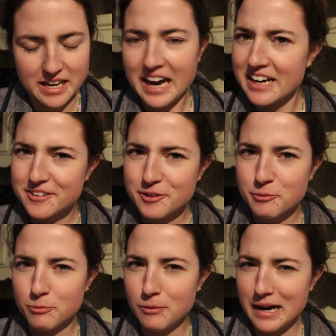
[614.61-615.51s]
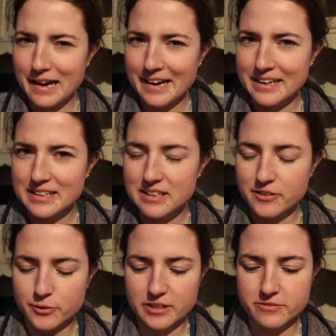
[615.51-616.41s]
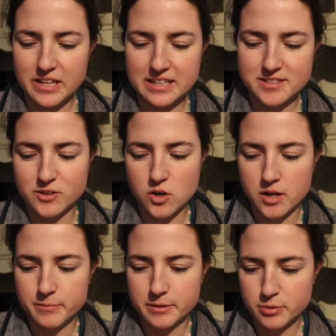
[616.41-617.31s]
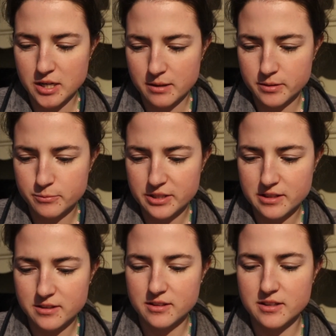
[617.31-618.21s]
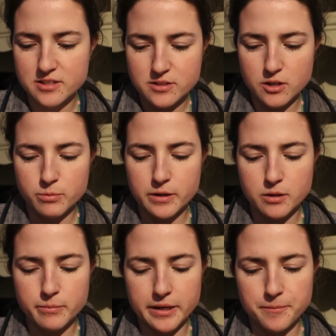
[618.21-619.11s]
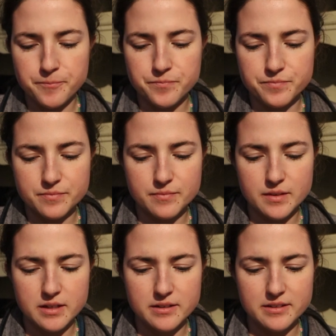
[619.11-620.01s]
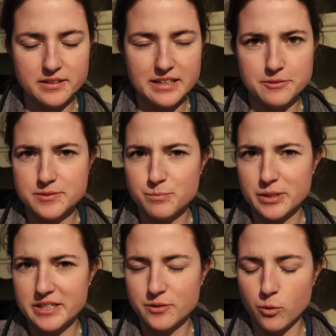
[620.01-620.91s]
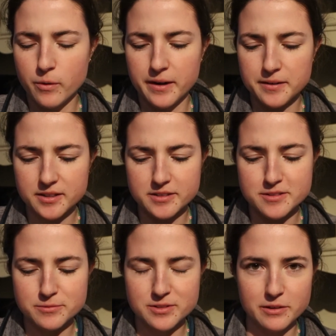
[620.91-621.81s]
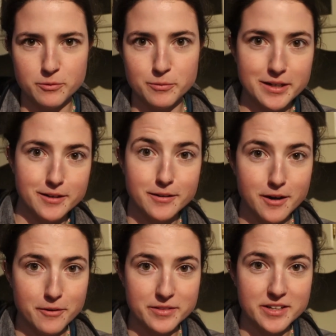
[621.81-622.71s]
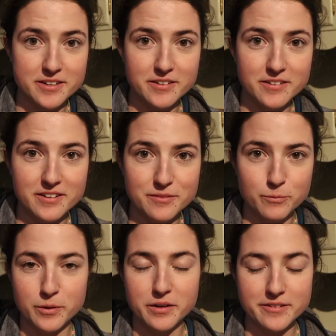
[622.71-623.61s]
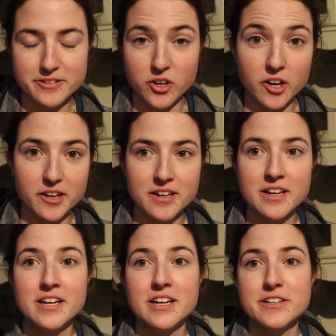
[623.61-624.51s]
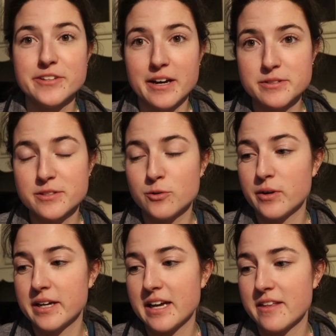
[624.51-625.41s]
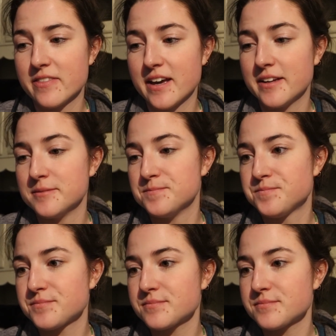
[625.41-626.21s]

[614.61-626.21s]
I don't know why or if that's a common problem with this GoPro, but yeah, it was pretty annoying because it was like we're ready to go and then it wouldn't start. So that was annoying. And then